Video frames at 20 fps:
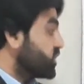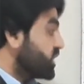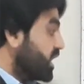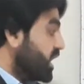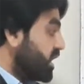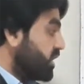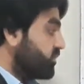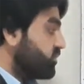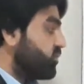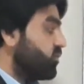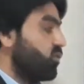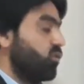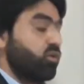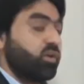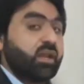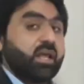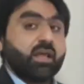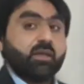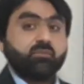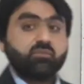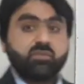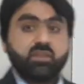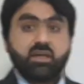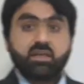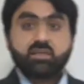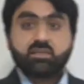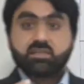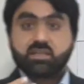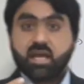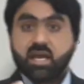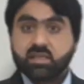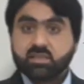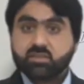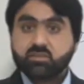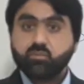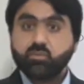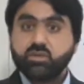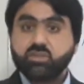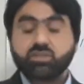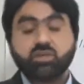Therefore, the
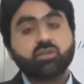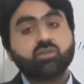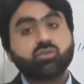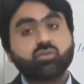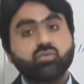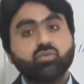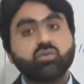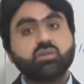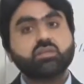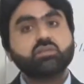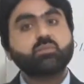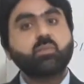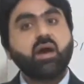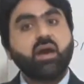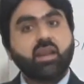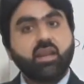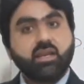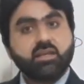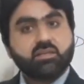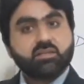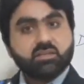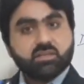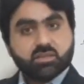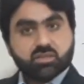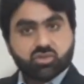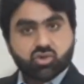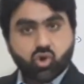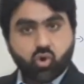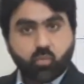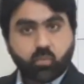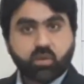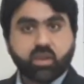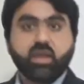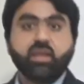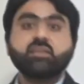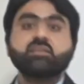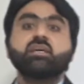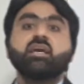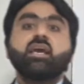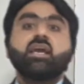transmission through respiratory
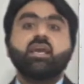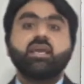droplet